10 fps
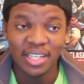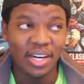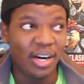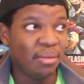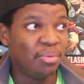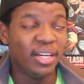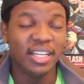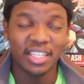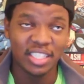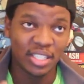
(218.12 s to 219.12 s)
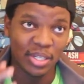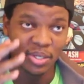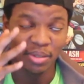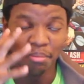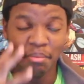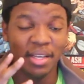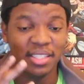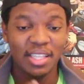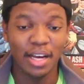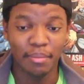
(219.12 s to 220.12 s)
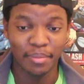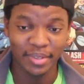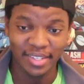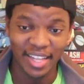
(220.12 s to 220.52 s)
Ah, Brainiac just looked messed up.